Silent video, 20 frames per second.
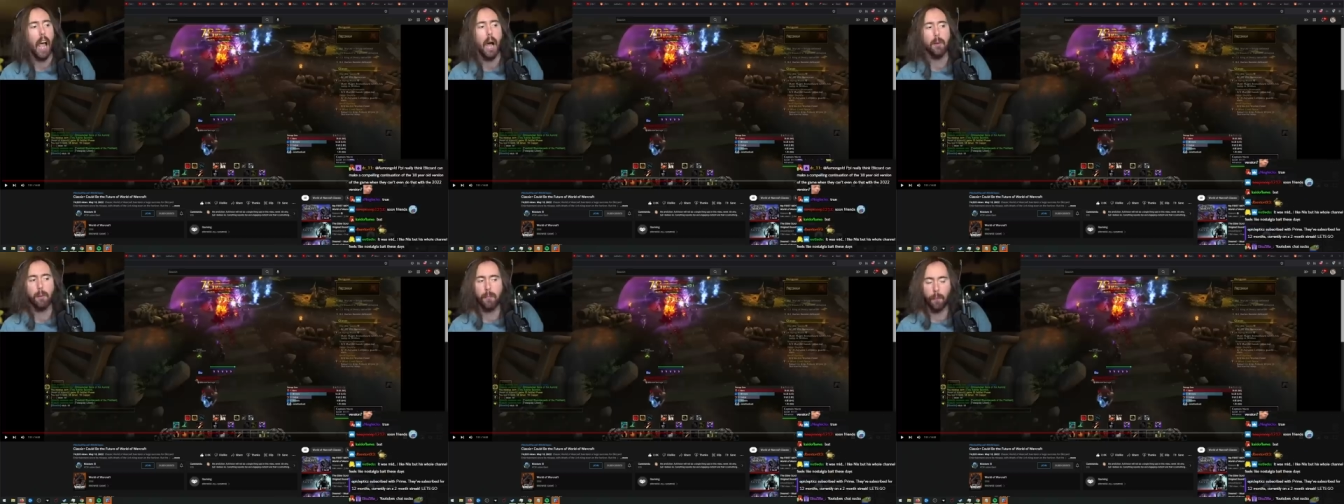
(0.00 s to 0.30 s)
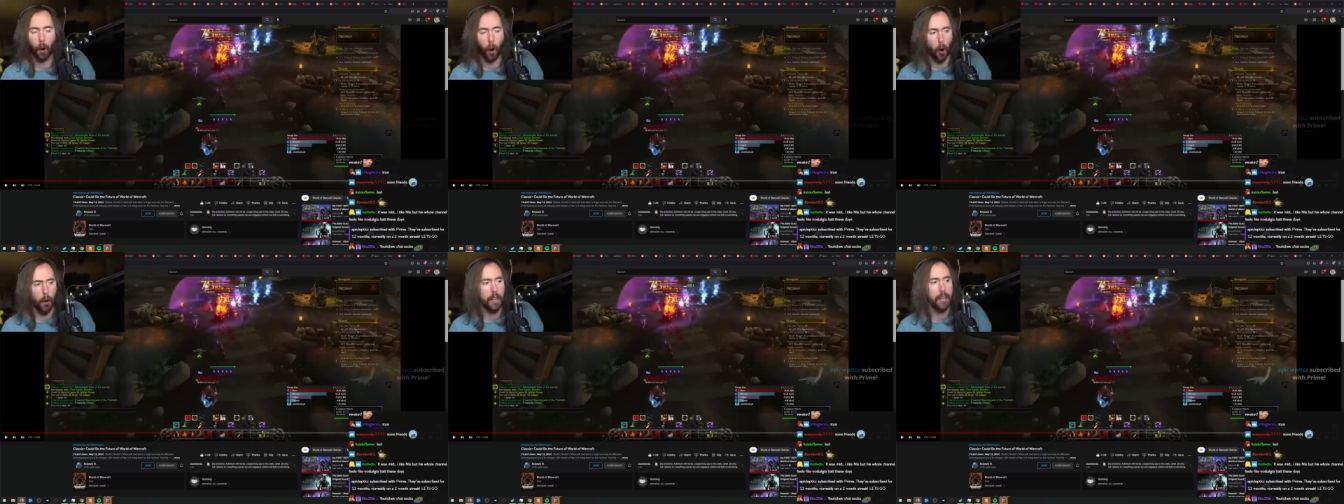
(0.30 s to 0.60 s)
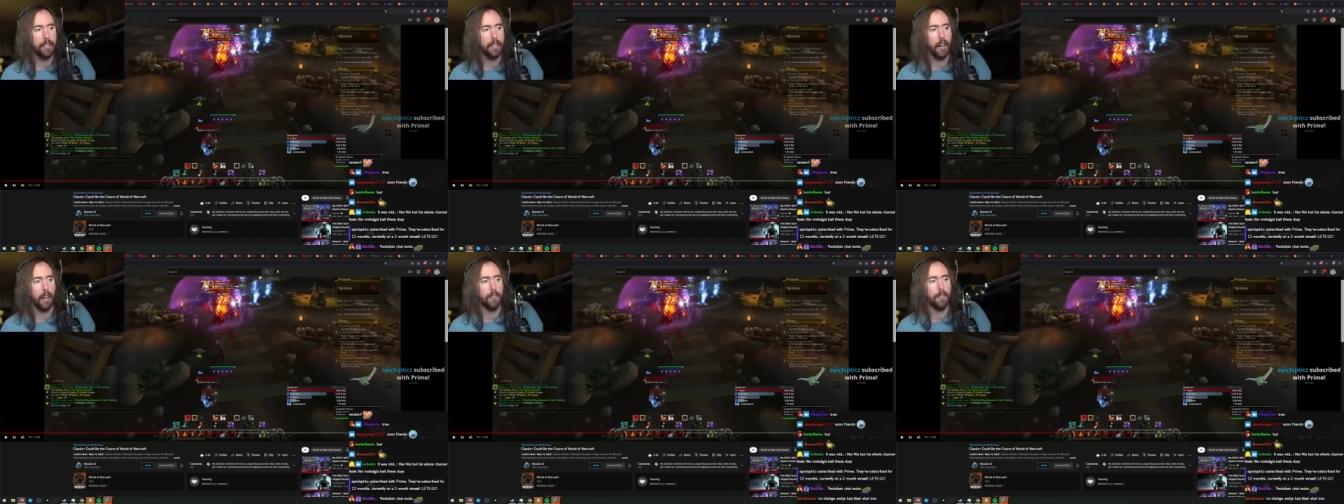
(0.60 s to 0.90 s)
We've already
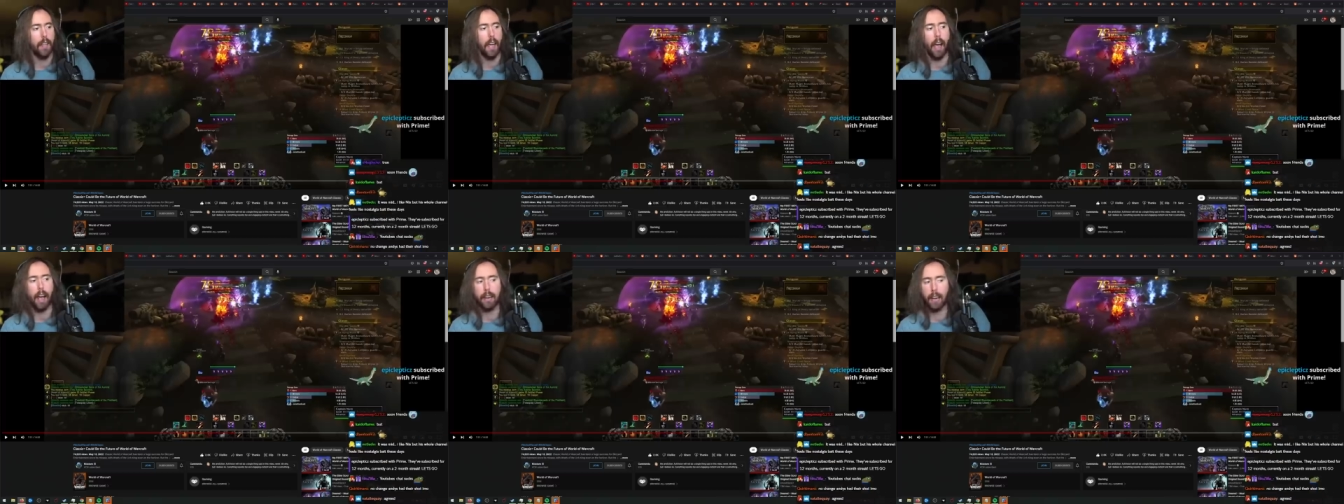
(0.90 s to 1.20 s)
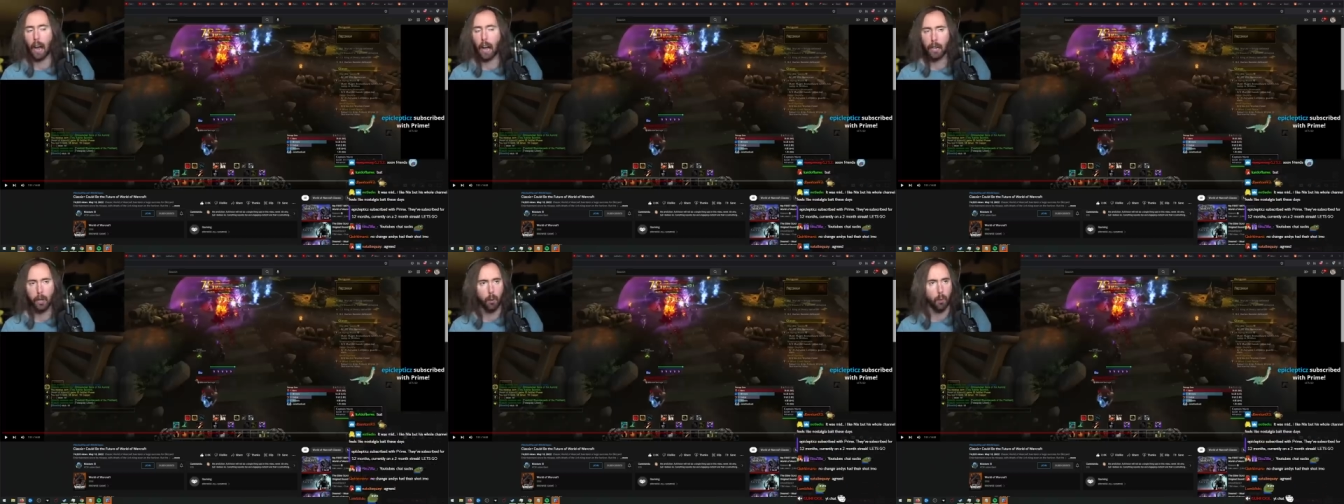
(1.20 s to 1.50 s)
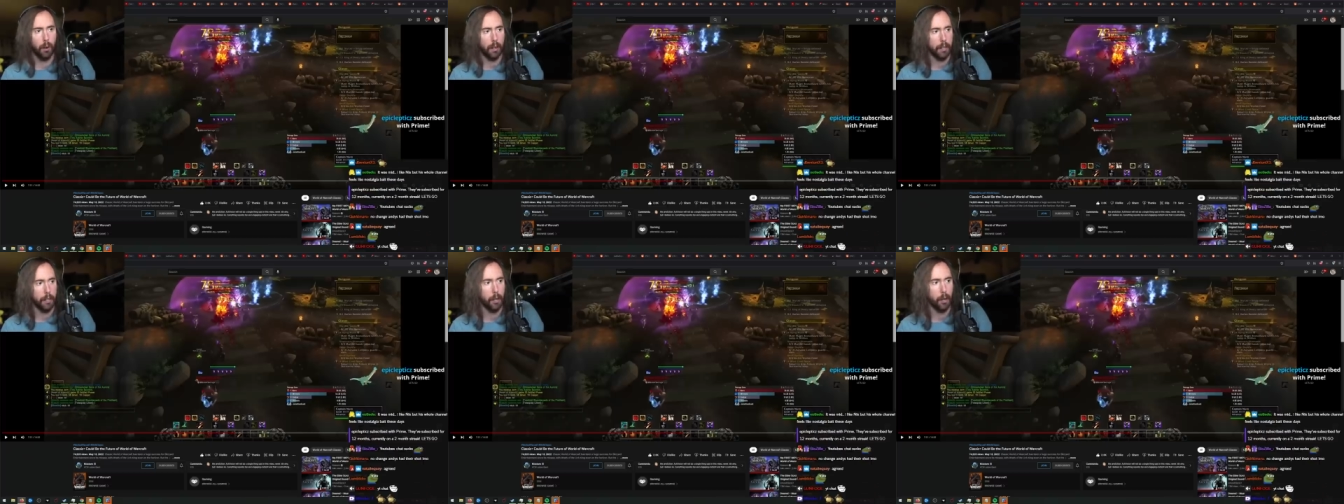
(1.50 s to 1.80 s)
done that. I don't
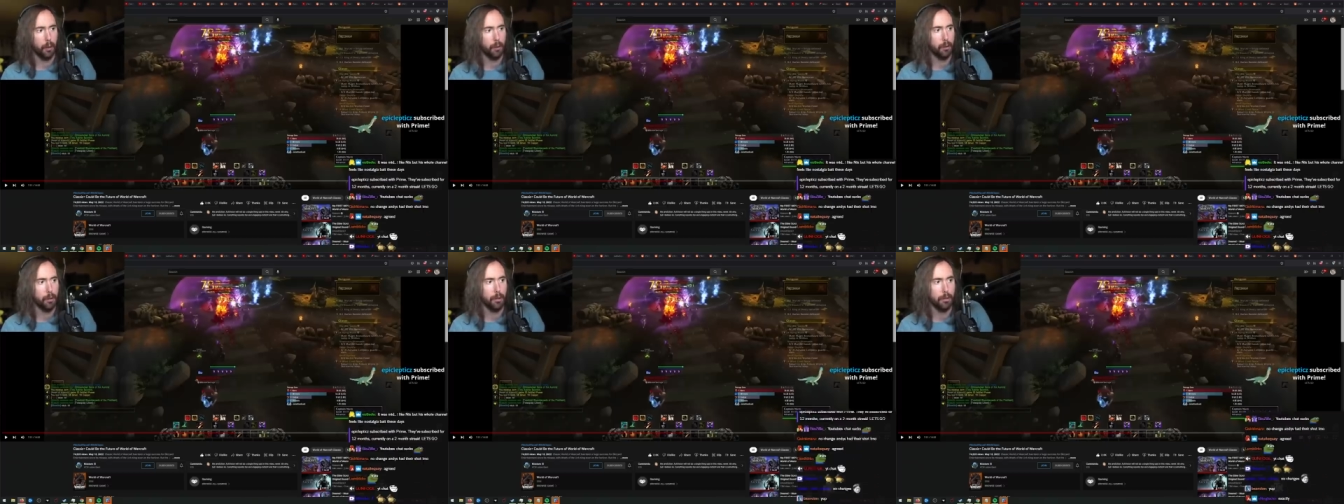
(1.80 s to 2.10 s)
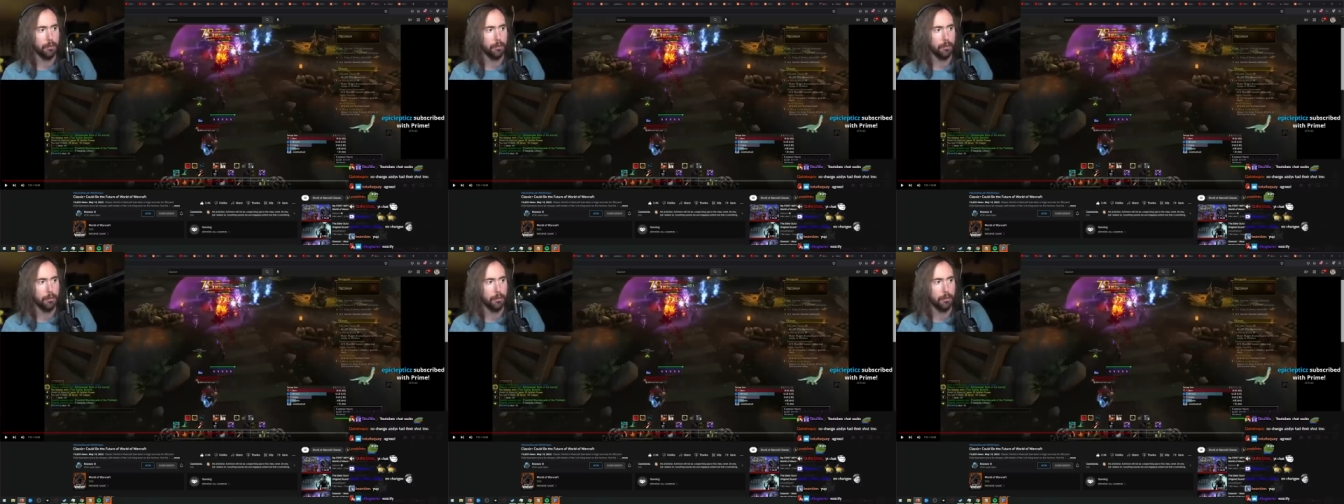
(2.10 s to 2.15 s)
want to go too